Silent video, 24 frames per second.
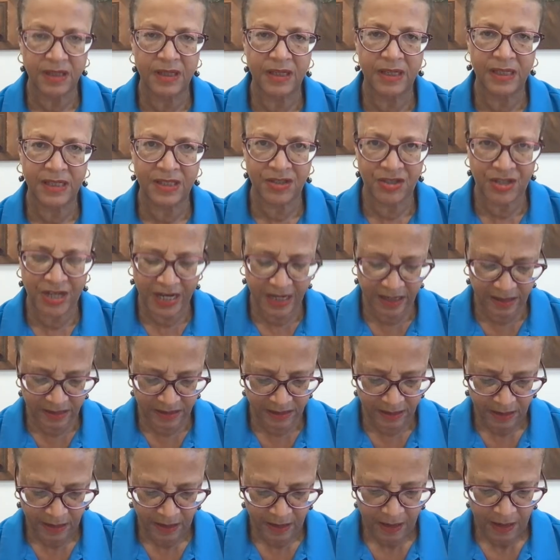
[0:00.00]

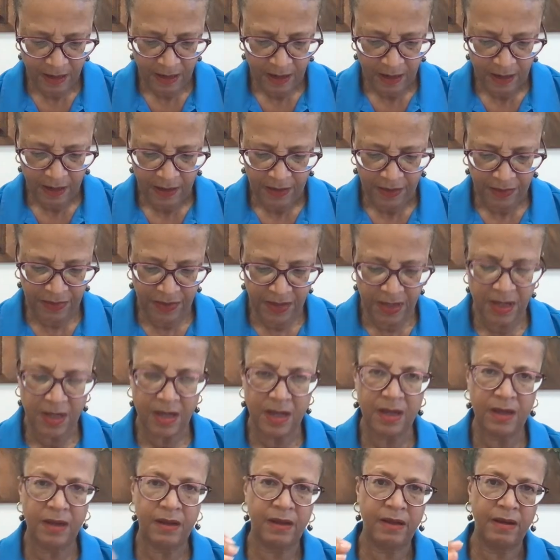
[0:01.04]
estate,
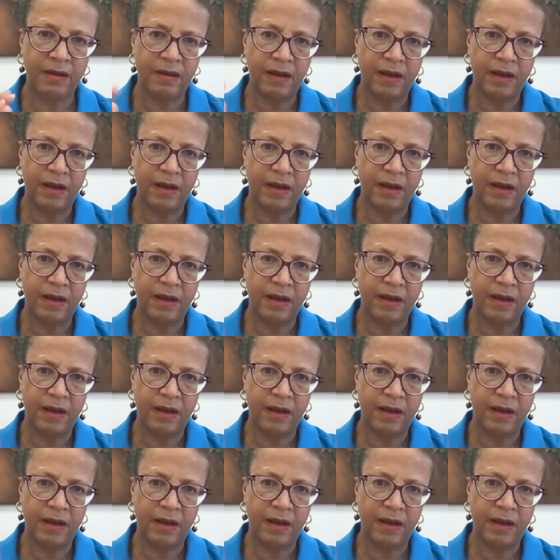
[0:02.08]
their